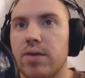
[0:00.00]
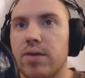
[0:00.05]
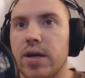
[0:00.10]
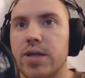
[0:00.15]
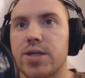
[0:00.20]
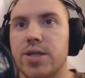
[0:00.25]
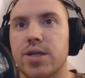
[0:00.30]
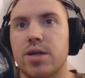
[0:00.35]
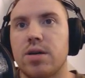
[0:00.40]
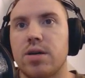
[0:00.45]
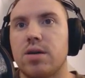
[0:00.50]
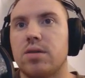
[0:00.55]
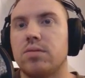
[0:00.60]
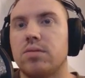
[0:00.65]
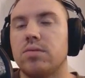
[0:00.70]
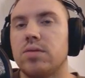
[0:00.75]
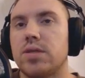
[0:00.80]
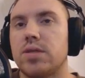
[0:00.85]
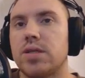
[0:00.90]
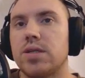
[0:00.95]

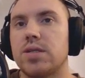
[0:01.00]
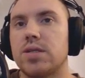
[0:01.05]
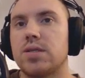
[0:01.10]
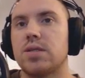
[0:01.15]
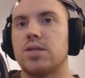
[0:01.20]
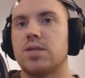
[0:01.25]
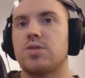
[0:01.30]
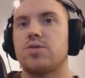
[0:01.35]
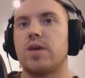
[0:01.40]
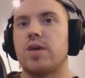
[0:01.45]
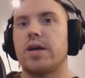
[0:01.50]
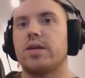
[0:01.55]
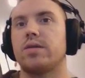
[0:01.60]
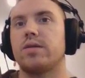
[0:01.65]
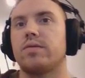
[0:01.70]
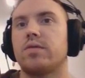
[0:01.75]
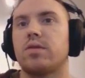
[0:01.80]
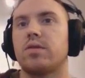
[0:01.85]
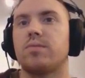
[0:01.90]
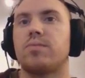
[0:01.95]
ratio, which is the strength
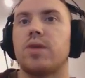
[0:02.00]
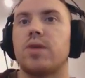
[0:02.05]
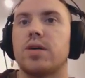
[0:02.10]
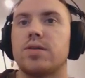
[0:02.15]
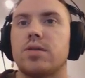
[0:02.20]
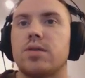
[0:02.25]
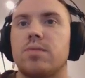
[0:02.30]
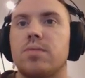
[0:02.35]
of the compressor.